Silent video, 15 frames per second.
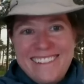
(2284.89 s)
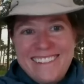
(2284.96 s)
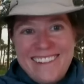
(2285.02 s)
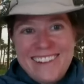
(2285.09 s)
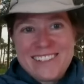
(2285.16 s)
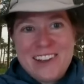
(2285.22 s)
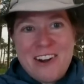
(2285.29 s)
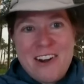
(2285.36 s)

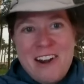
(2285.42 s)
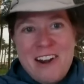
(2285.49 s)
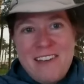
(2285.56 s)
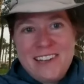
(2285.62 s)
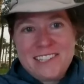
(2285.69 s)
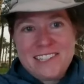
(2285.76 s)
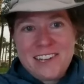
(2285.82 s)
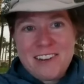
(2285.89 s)
It's our innovation
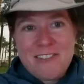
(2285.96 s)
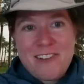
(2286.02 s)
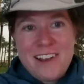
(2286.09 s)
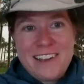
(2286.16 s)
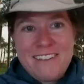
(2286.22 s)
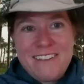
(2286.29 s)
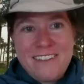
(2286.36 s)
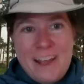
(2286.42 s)
and
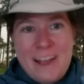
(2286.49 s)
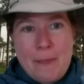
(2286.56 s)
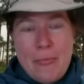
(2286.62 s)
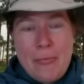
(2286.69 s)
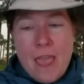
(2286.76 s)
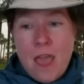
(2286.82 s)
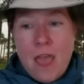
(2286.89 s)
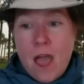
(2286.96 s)
creativity.
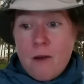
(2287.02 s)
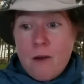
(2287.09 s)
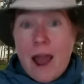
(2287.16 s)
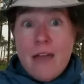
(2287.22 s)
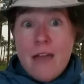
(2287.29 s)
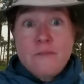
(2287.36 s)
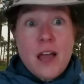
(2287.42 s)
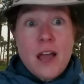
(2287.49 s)
All right,
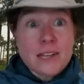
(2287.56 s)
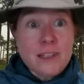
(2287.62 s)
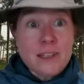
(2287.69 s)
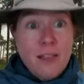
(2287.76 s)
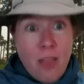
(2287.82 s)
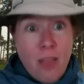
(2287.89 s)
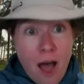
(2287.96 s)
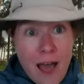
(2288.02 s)
I've talked a
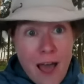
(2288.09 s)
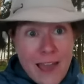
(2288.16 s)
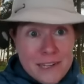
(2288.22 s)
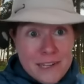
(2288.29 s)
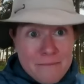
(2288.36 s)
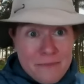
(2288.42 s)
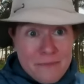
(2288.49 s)
lot.